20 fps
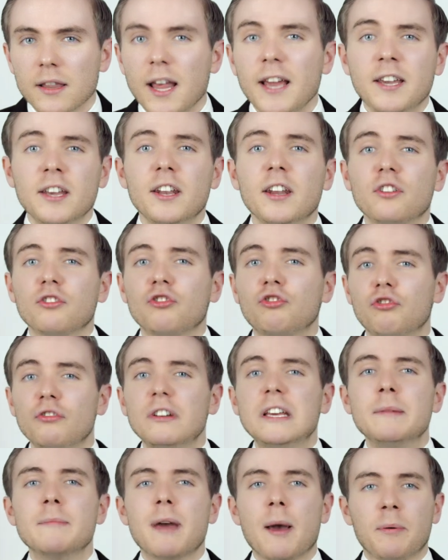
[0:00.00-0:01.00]
Like an
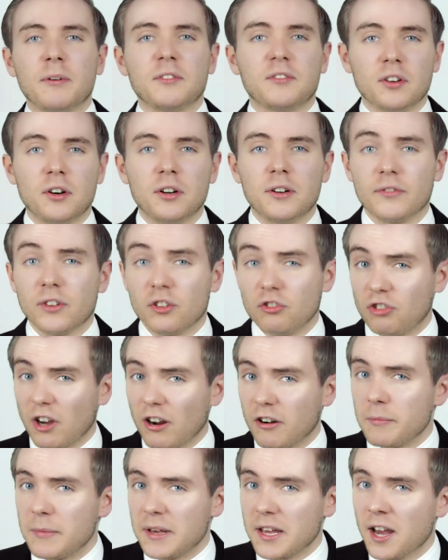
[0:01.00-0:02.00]
extreme episode of the
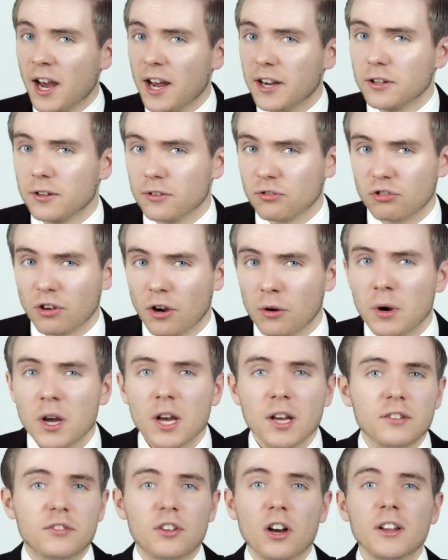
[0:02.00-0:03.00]
Jeremy Kyle show,
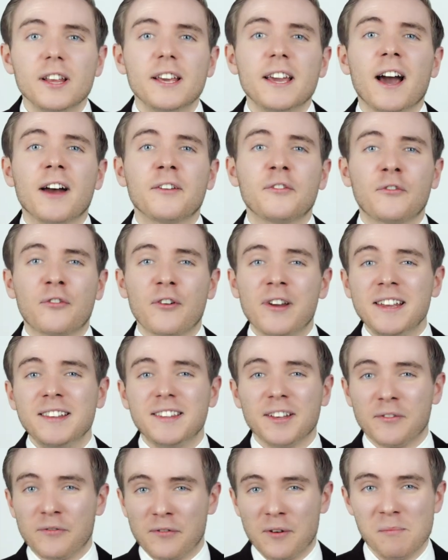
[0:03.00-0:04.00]
Dolly had three
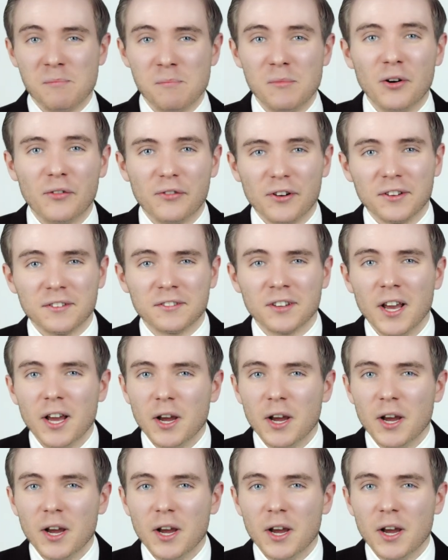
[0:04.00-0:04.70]
different mothers.